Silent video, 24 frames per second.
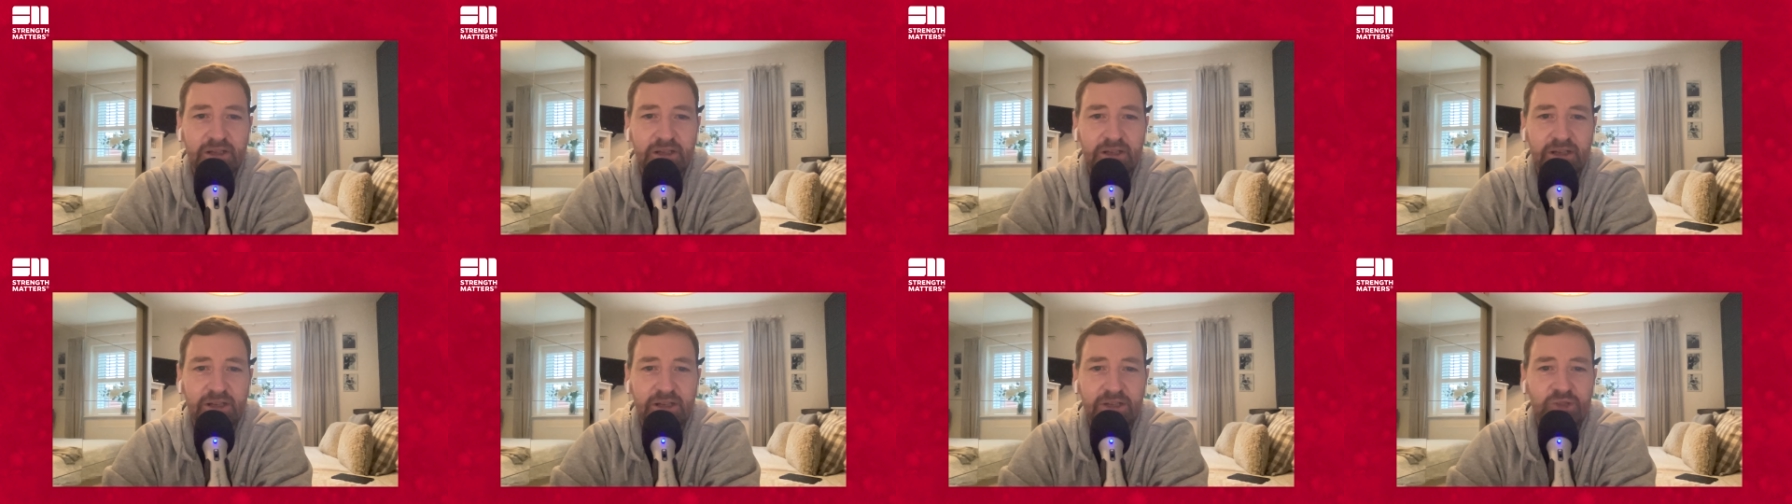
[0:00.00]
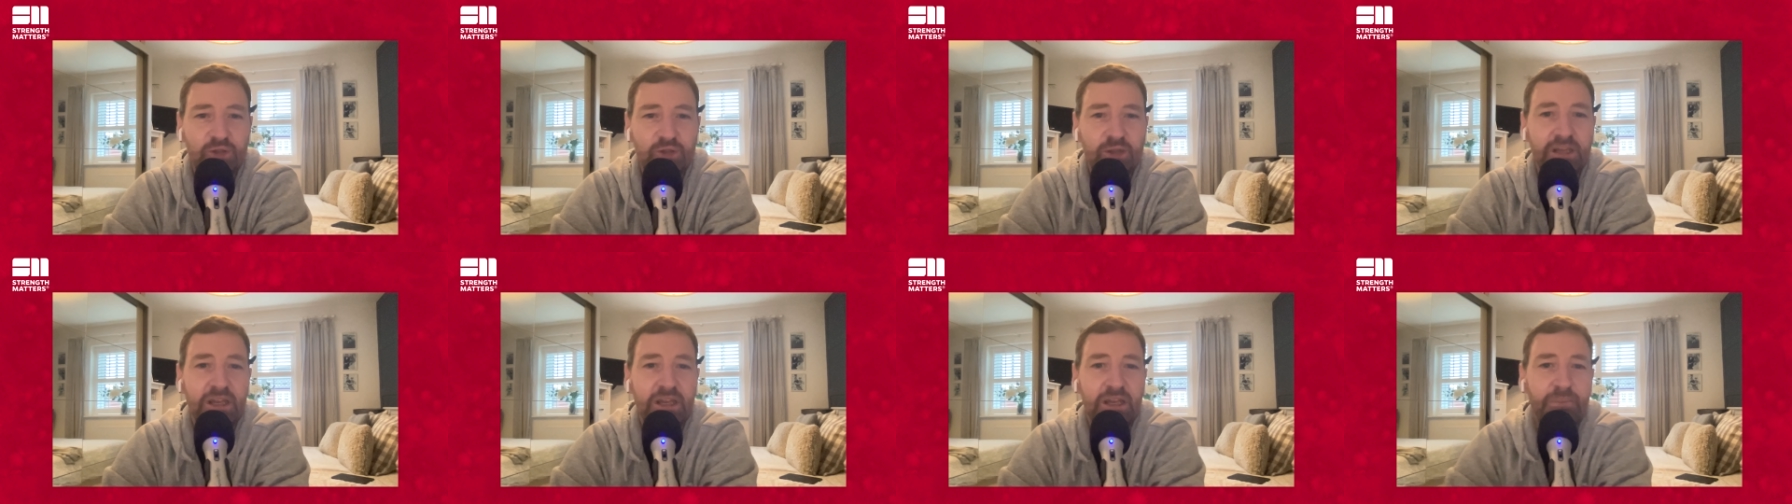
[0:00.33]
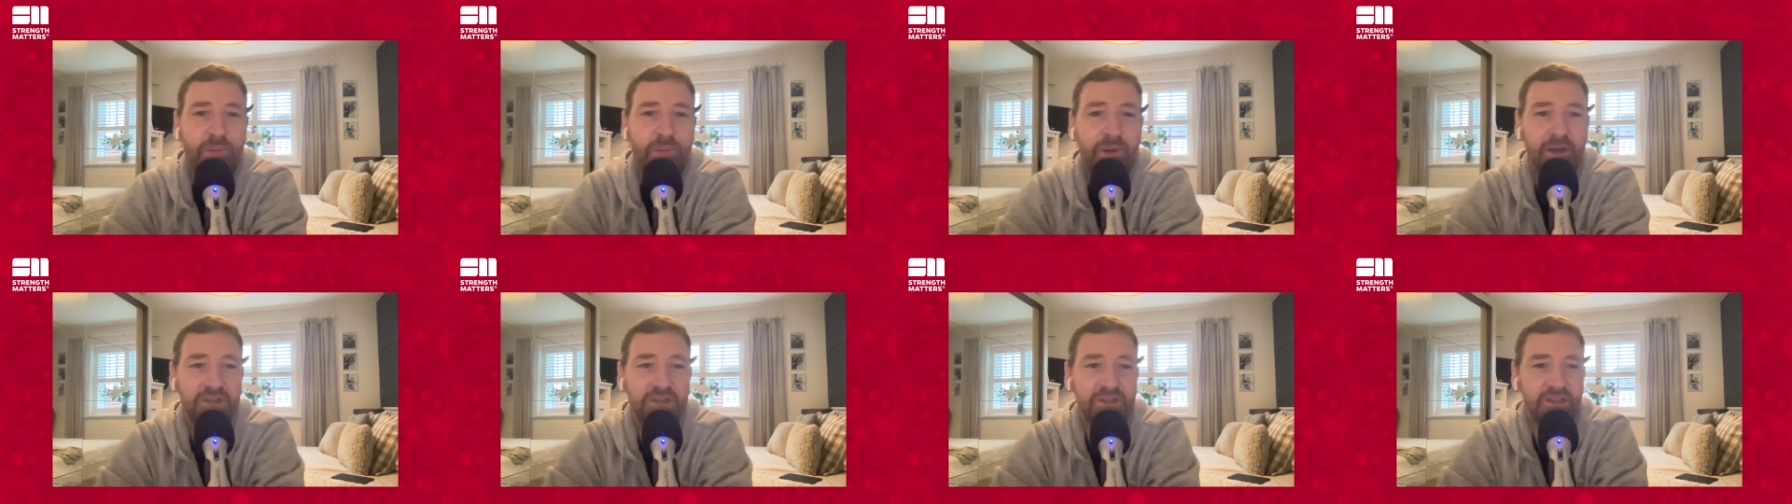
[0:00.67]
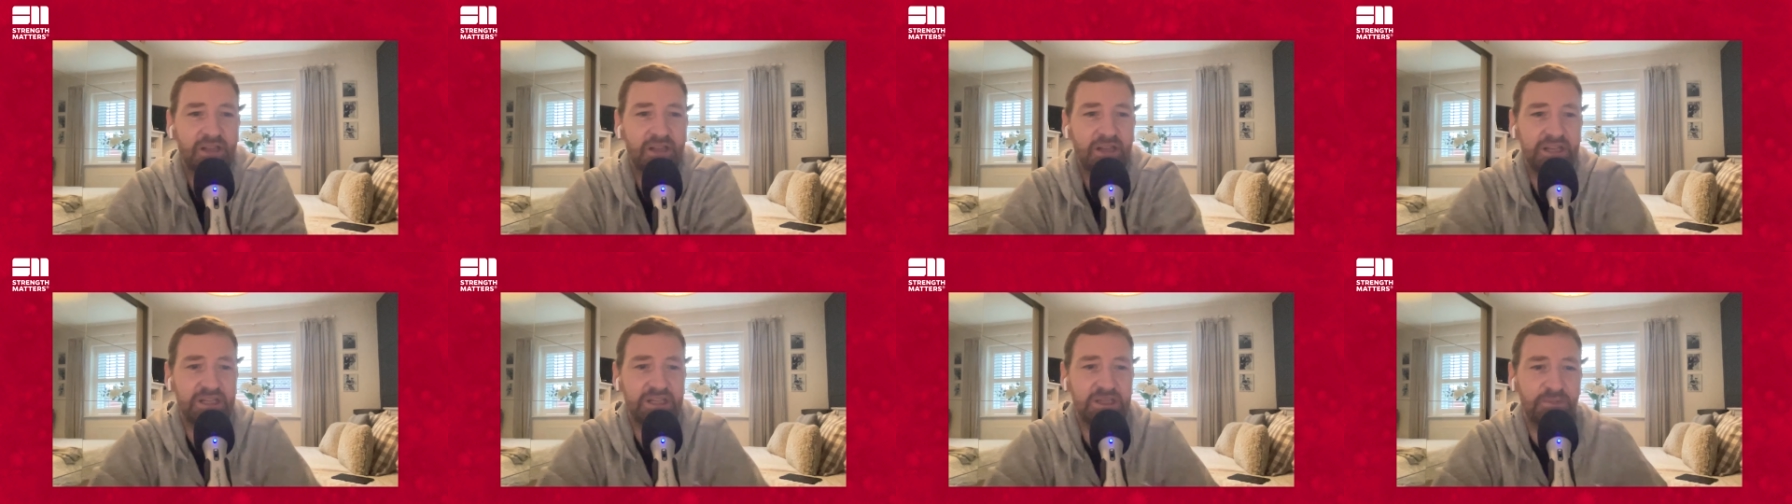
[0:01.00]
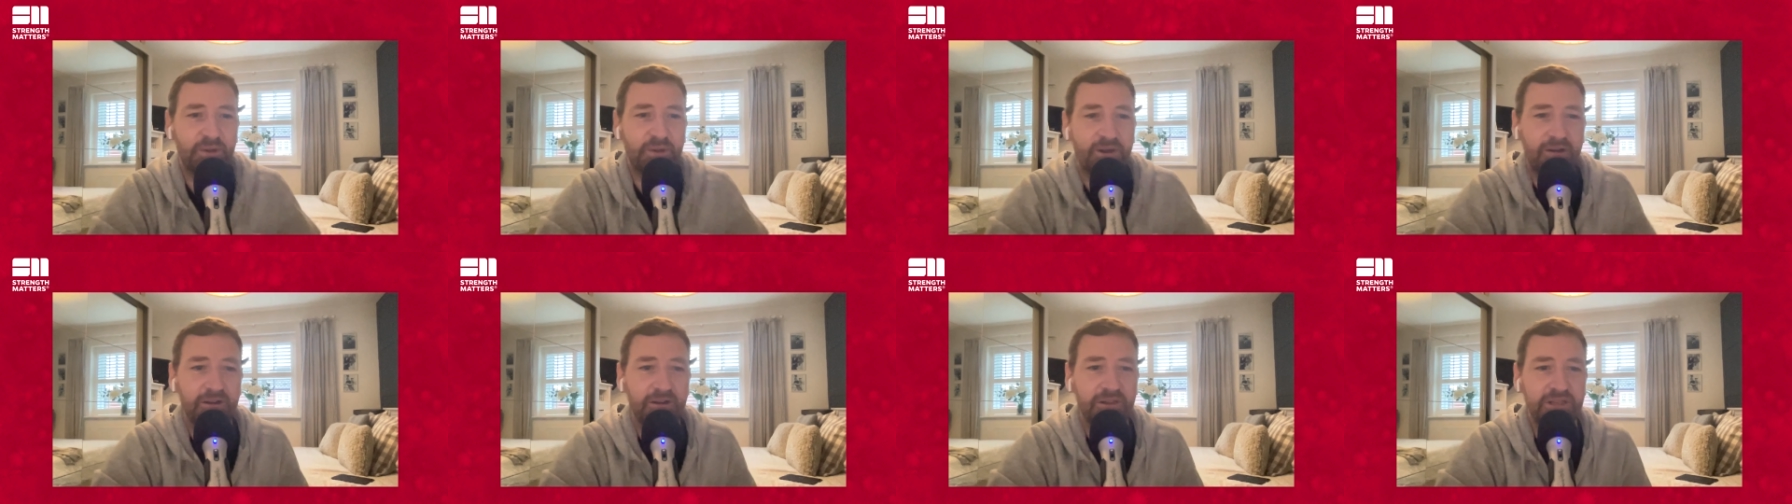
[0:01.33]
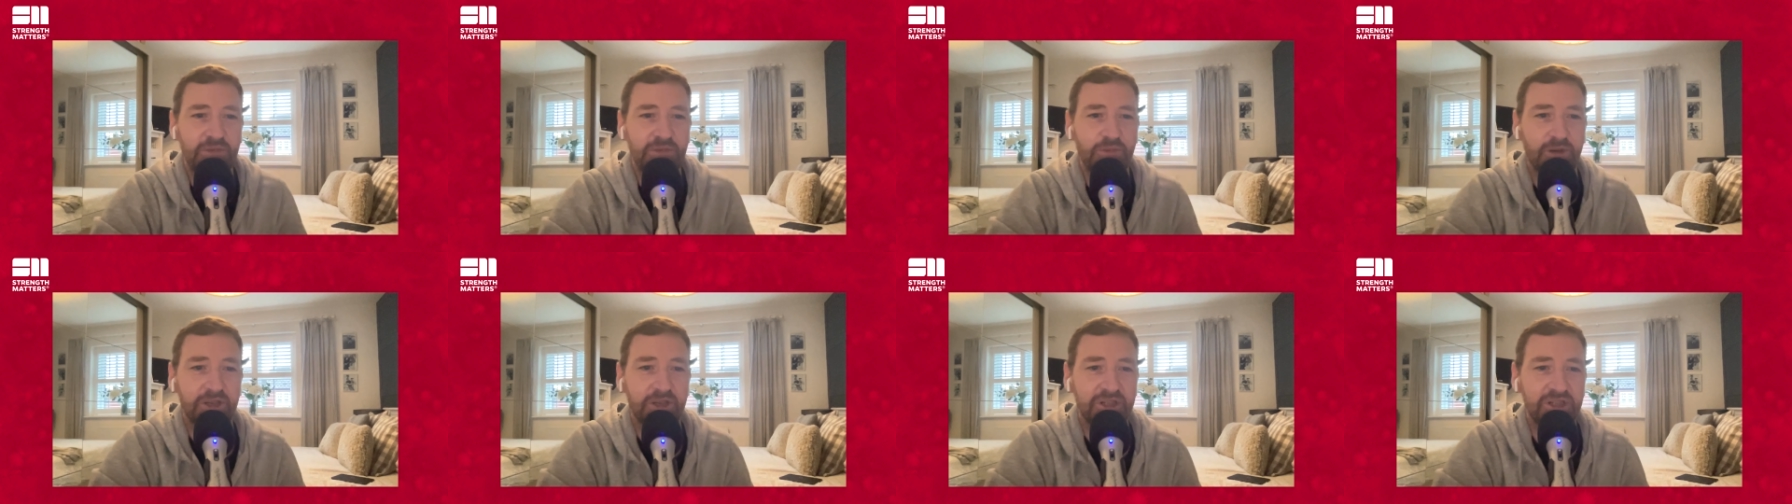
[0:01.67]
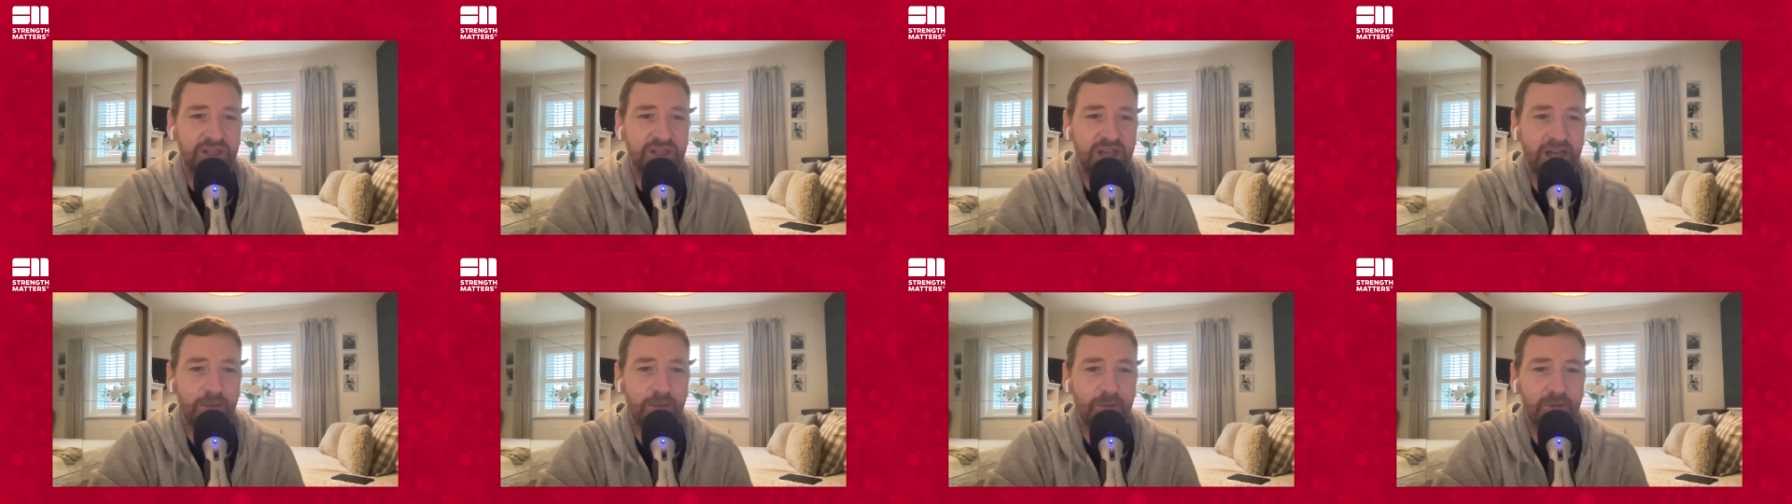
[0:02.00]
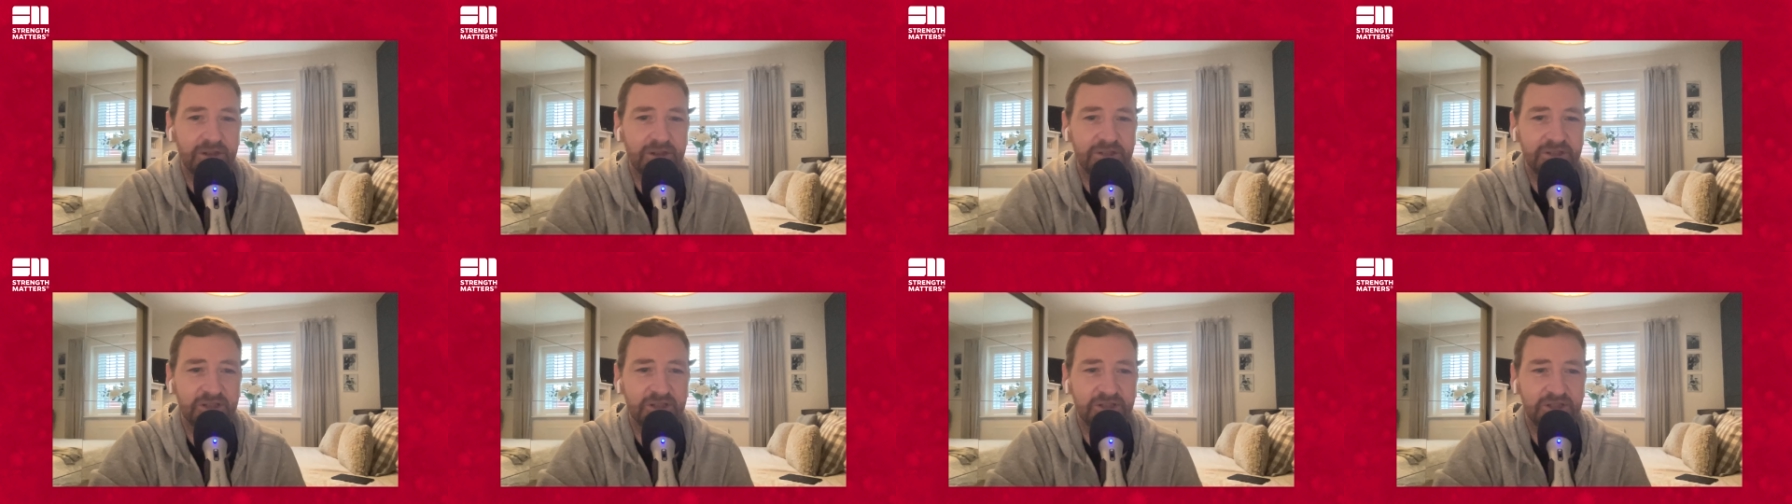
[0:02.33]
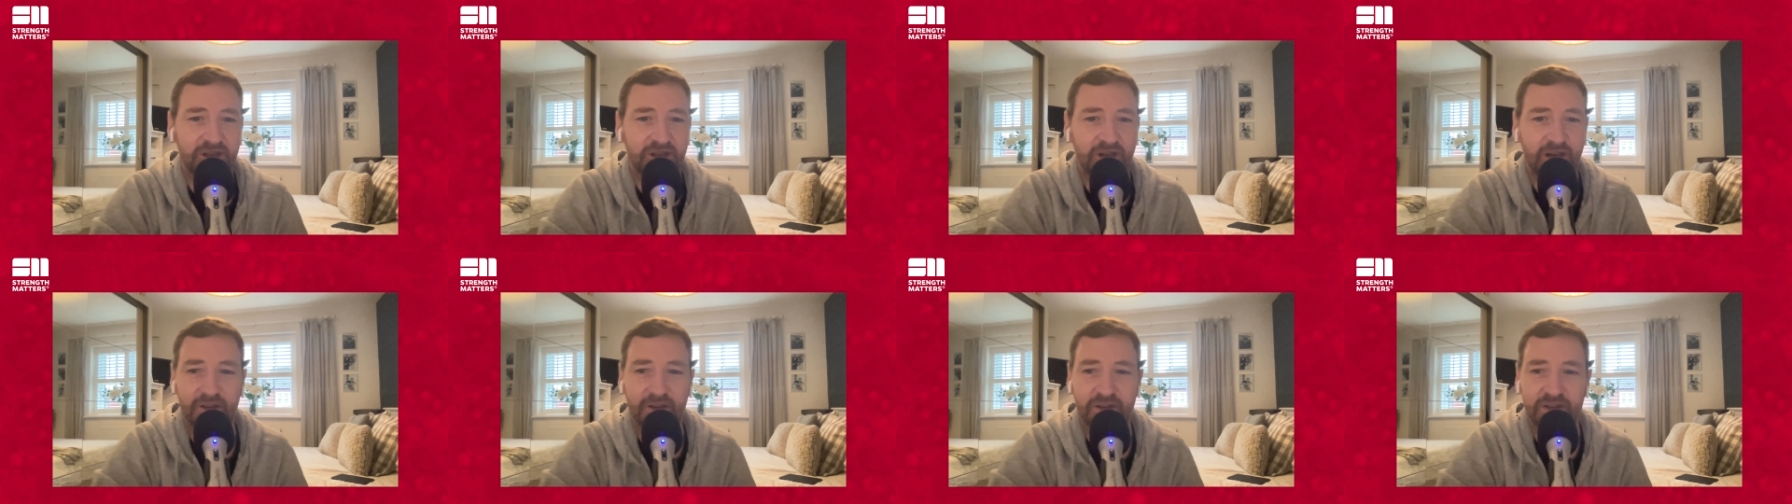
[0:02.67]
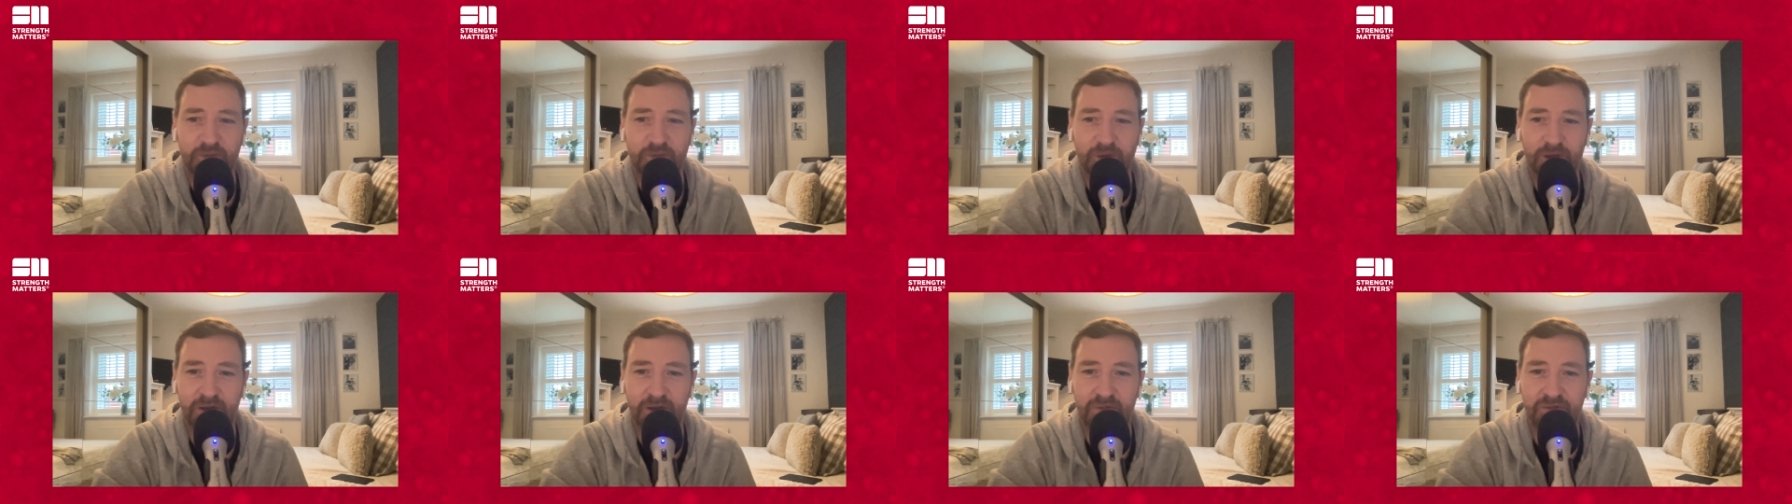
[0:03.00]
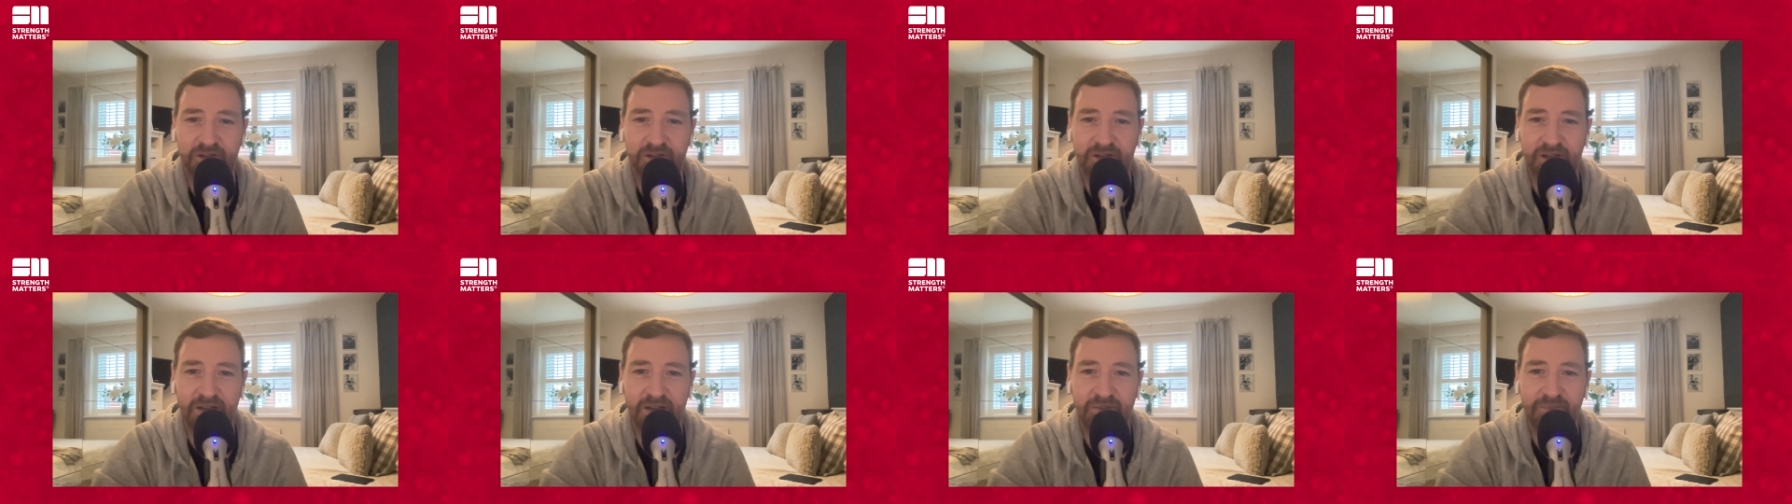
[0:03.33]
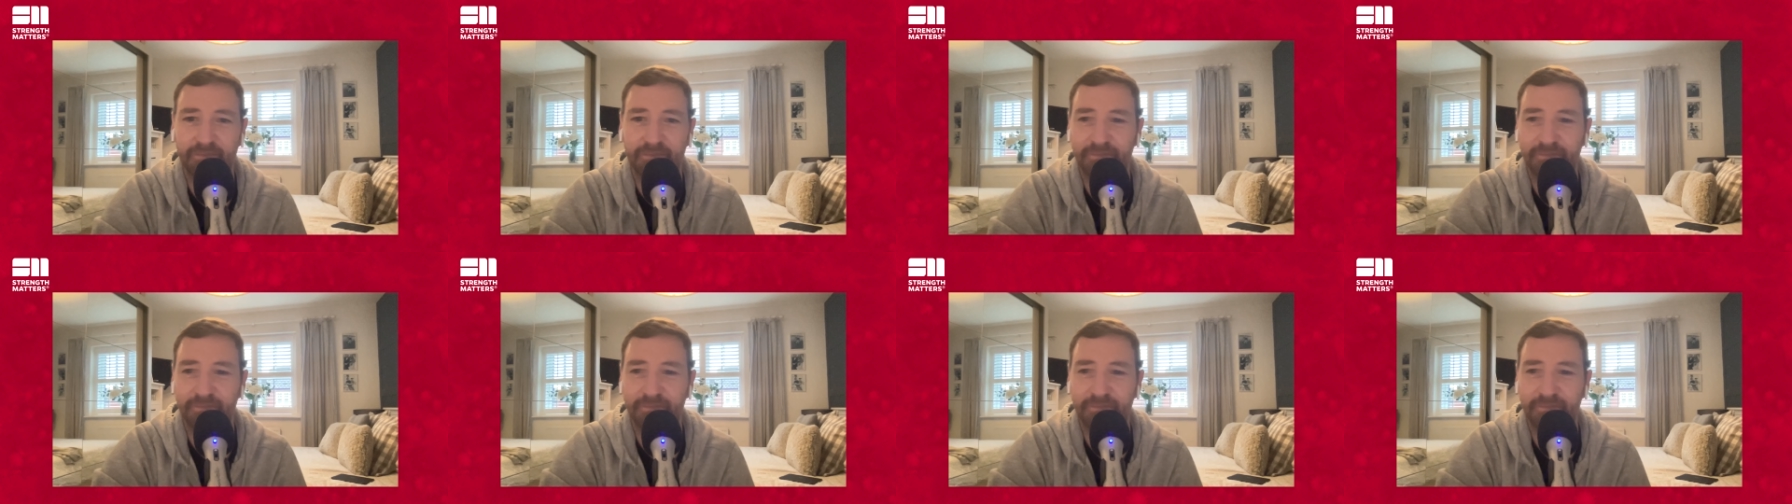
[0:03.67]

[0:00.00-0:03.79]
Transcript: intriguing personal experience you want to share with us to start this one off today.